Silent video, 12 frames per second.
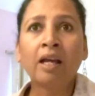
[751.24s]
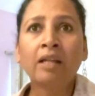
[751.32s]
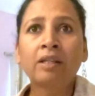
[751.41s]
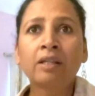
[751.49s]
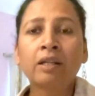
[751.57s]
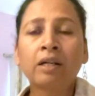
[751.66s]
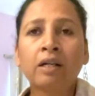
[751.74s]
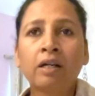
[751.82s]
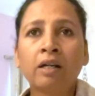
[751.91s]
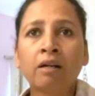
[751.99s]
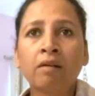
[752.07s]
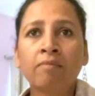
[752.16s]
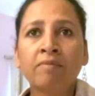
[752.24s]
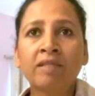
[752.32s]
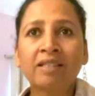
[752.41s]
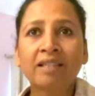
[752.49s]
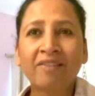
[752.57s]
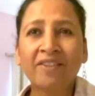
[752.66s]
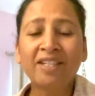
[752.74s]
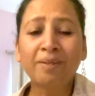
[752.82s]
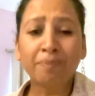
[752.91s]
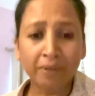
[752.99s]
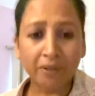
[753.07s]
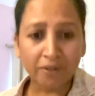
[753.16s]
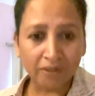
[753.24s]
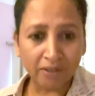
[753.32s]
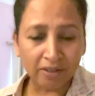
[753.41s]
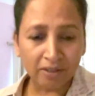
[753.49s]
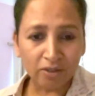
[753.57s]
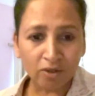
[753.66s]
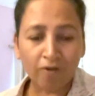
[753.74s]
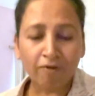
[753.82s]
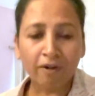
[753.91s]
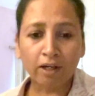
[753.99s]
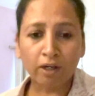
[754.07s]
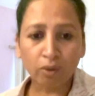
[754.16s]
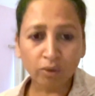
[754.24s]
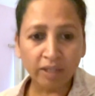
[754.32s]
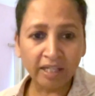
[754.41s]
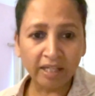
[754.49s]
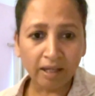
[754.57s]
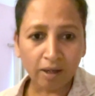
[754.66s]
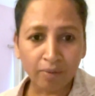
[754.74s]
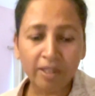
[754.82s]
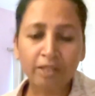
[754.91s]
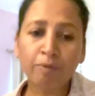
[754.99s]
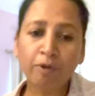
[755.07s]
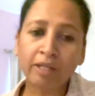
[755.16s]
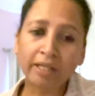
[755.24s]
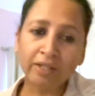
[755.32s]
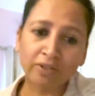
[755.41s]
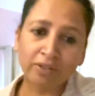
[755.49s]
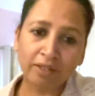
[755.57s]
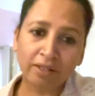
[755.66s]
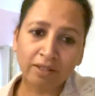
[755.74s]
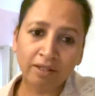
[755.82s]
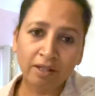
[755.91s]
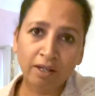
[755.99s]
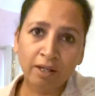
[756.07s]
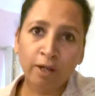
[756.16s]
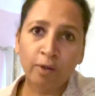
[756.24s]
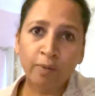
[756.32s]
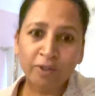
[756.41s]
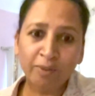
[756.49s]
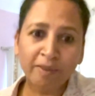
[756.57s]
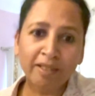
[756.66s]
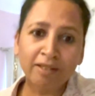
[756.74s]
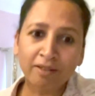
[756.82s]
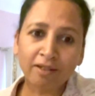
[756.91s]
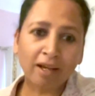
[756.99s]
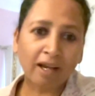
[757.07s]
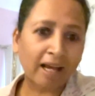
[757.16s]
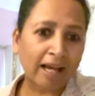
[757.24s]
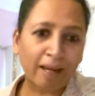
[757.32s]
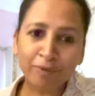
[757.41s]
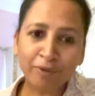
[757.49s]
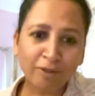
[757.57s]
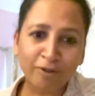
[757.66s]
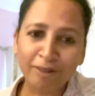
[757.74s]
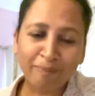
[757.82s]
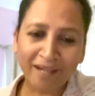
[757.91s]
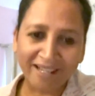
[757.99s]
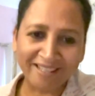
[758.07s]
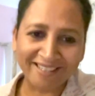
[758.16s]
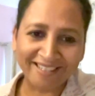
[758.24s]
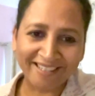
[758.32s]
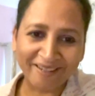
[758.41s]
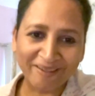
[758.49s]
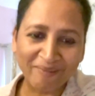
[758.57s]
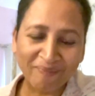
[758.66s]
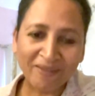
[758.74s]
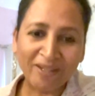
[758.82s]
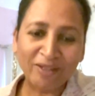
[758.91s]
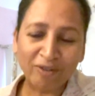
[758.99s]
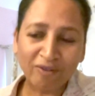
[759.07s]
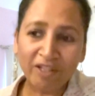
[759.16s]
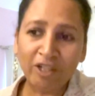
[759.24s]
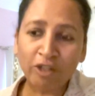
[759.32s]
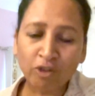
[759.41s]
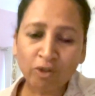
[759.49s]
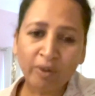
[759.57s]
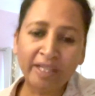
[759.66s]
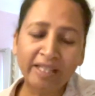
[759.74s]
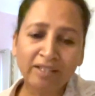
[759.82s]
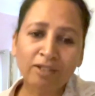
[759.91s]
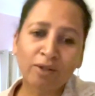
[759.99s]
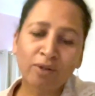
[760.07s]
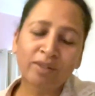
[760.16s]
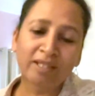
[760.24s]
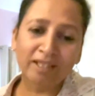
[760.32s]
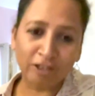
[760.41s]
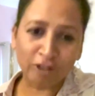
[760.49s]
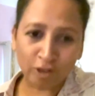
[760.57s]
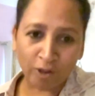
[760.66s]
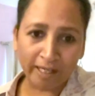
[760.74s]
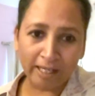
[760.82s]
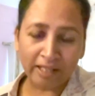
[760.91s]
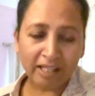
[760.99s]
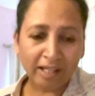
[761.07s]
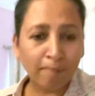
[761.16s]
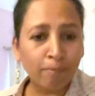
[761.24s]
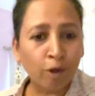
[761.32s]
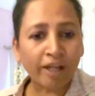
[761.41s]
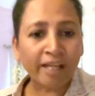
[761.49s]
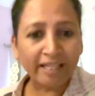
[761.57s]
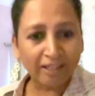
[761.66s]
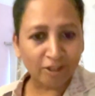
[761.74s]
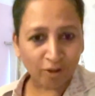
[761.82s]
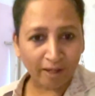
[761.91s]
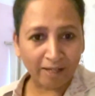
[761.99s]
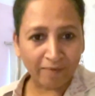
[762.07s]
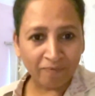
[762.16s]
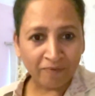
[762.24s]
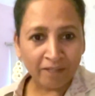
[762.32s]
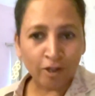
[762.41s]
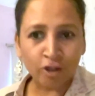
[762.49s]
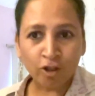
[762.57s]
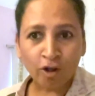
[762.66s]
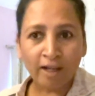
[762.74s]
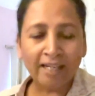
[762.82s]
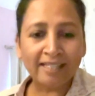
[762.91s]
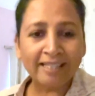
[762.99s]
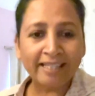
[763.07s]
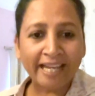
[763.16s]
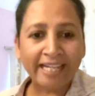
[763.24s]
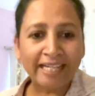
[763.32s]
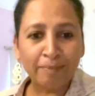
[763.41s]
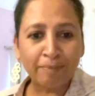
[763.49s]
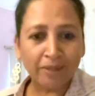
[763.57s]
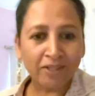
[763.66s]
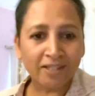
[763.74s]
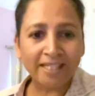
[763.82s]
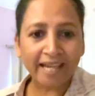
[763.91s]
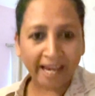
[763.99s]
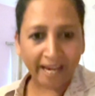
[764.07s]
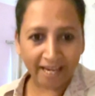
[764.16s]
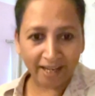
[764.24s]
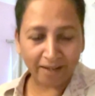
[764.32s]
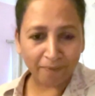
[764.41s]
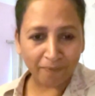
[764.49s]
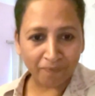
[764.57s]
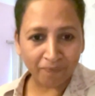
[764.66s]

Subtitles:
and 70% of our clothing now is polyester, which means it's absolutely plastic. So when you're throwing these clothes in the soil, they are blocking the soil. Soil is 90% air.